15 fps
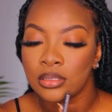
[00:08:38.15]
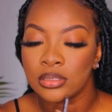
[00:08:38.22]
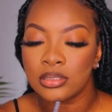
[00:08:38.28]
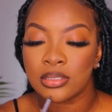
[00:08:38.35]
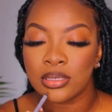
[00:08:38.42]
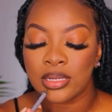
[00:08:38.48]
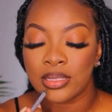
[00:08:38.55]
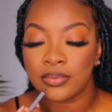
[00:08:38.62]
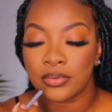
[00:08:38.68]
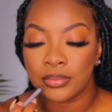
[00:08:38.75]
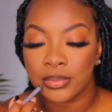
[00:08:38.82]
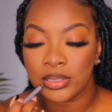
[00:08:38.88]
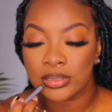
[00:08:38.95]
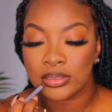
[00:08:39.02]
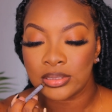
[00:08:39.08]
so that it will
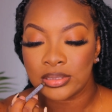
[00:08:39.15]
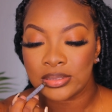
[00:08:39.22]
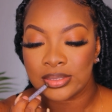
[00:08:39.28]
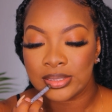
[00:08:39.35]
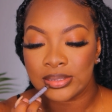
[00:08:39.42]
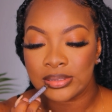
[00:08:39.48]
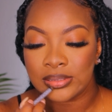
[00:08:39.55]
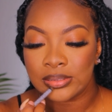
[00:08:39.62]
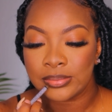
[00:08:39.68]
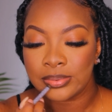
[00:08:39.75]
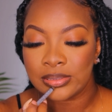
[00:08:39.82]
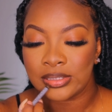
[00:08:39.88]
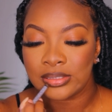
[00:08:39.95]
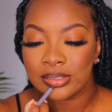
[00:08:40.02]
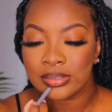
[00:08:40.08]
mix into the lip
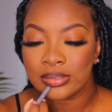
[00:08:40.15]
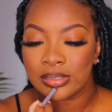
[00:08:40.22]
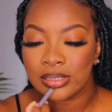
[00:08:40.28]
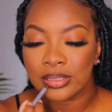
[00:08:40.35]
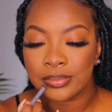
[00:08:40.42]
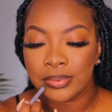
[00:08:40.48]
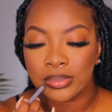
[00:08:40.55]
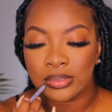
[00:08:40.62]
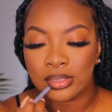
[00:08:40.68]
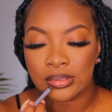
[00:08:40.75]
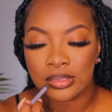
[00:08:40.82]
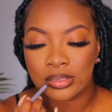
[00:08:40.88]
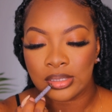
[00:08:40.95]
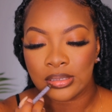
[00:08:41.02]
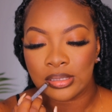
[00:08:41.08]
product that I put
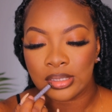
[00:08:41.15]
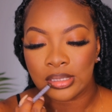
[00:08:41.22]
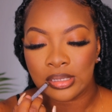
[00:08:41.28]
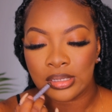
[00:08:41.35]
on.